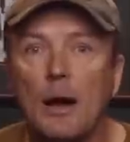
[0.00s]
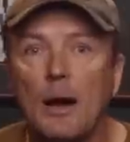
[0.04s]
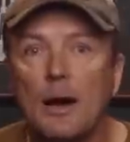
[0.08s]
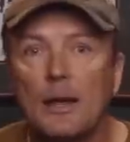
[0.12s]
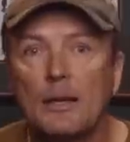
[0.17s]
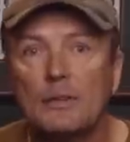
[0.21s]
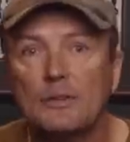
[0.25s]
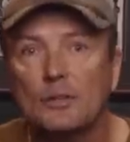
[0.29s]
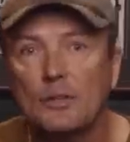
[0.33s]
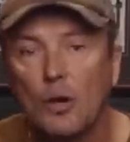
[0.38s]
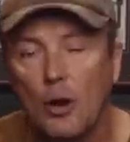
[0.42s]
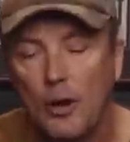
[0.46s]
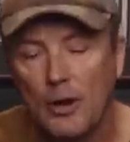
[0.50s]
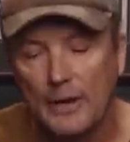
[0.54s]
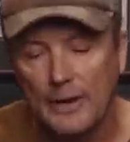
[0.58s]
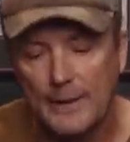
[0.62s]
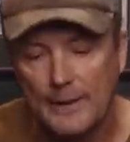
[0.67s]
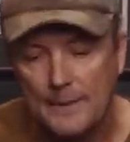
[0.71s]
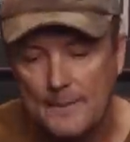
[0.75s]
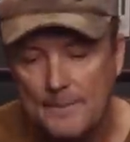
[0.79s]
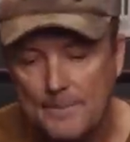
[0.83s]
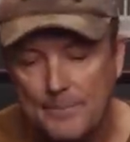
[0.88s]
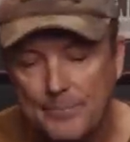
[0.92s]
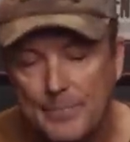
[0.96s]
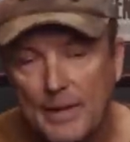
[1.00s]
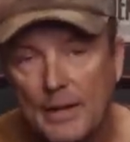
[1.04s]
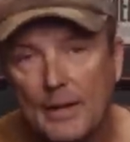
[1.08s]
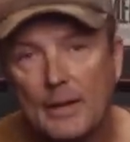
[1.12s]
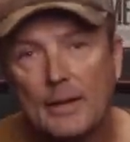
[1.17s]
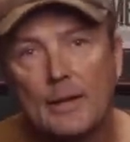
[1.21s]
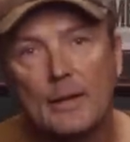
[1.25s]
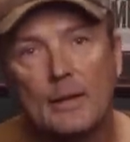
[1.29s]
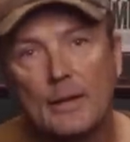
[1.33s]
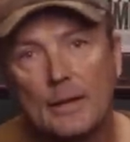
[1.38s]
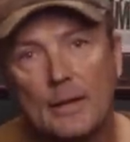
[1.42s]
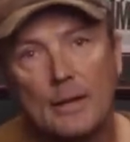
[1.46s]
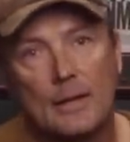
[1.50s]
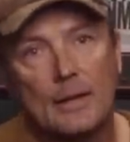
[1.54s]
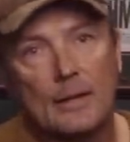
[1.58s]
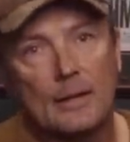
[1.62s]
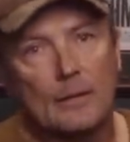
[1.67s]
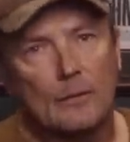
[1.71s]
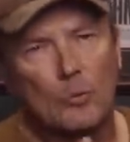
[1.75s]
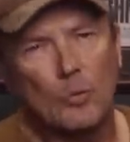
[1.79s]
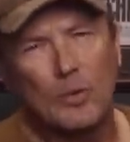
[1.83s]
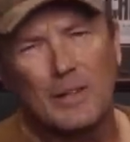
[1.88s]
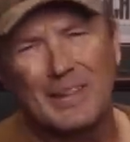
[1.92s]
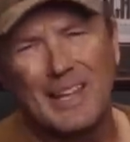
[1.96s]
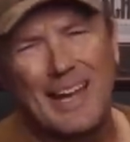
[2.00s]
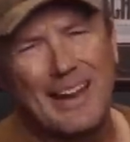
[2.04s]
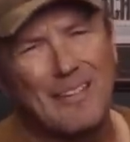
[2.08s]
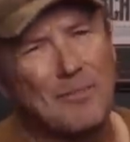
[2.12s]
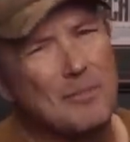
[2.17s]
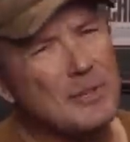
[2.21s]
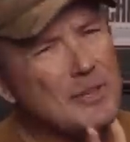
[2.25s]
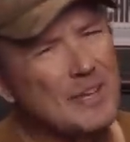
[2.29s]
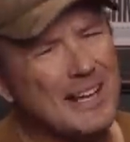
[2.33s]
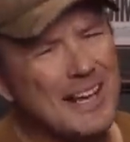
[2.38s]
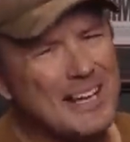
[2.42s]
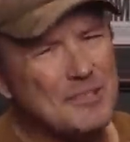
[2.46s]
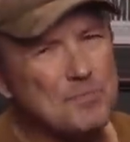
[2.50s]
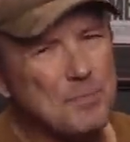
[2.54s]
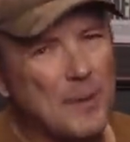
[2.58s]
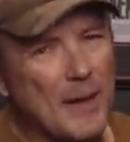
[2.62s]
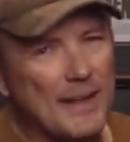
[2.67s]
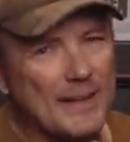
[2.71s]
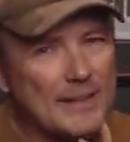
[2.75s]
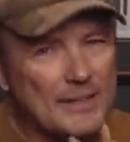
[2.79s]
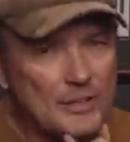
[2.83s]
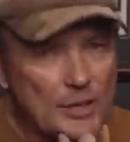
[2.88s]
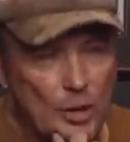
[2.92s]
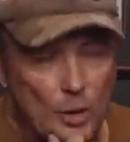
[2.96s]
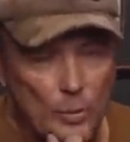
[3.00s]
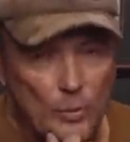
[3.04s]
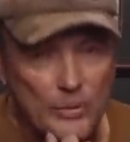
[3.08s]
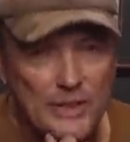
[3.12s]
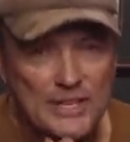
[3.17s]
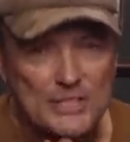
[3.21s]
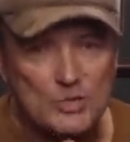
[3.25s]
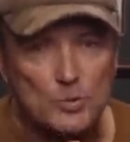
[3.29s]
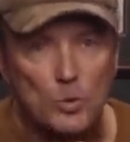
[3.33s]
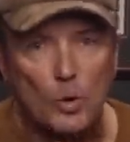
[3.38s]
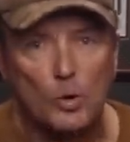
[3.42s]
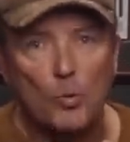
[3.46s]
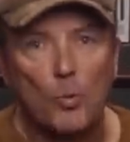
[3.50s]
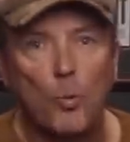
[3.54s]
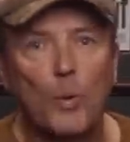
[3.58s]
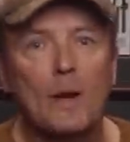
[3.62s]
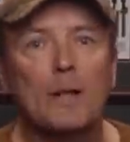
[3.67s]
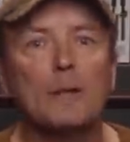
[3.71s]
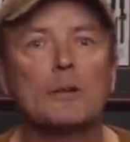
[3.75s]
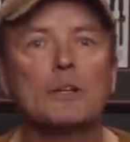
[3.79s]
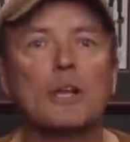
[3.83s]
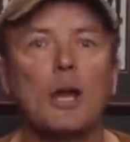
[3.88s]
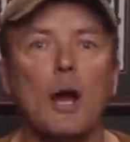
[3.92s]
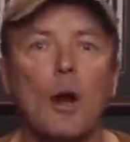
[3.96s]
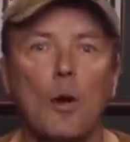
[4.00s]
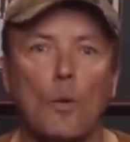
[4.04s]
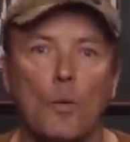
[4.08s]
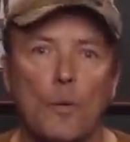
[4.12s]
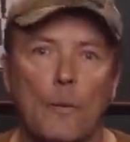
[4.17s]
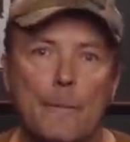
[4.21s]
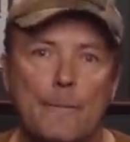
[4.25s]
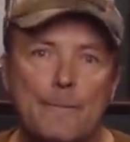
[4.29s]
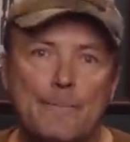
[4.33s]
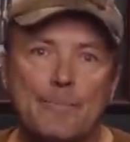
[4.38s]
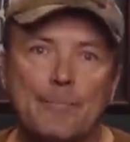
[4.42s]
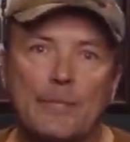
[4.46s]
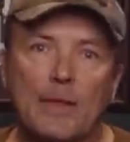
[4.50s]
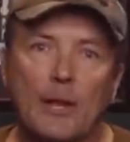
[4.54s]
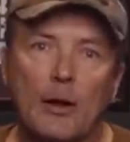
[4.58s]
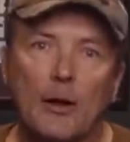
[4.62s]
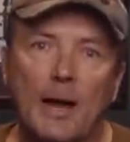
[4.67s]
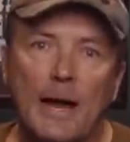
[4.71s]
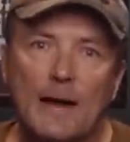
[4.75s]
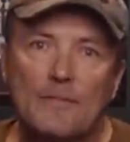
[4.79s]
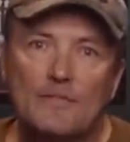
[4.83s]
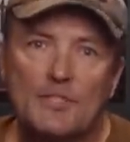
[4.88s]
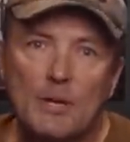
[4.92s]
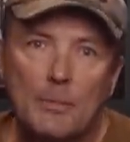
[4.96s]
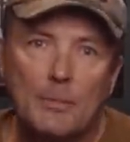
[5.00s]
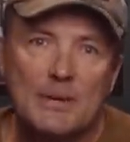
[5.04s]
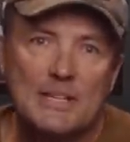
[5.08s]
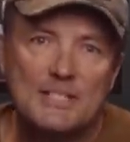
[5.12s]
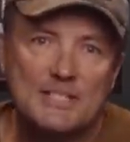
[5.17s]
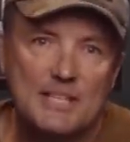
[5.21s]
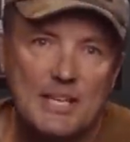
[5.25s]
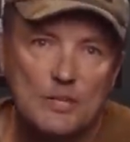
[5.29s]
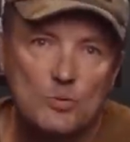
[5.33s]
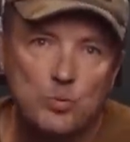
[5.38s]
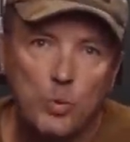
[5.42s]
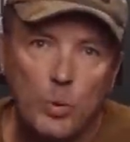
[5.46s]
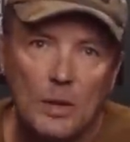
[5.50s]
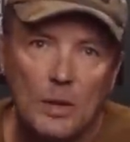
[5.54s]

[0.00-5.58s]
on target. Well, a lot of them, you guys probably know this one, Wilco, all right? If somebody says